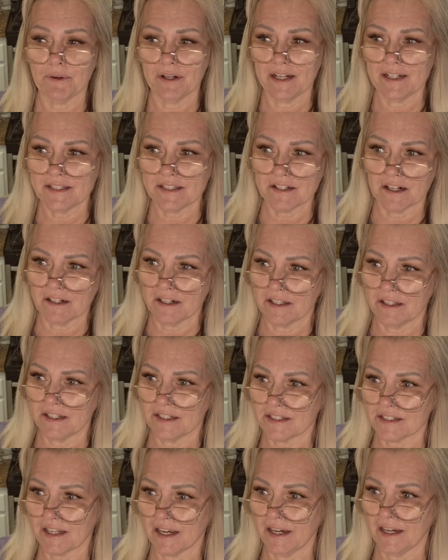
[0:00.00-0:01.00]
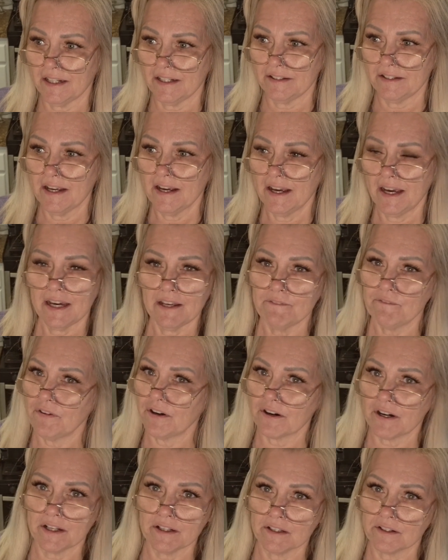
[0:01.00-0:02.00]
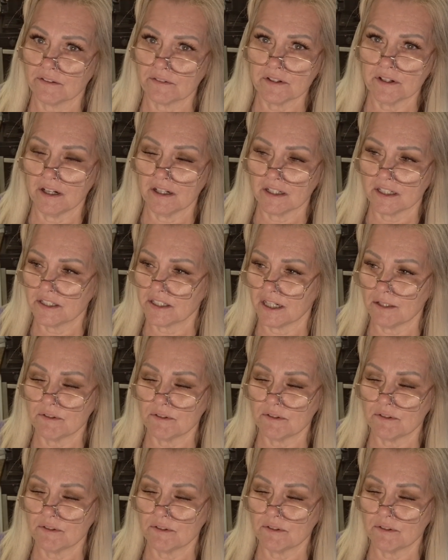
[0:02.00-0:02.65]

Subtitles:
when I started this, I had very little knowledge.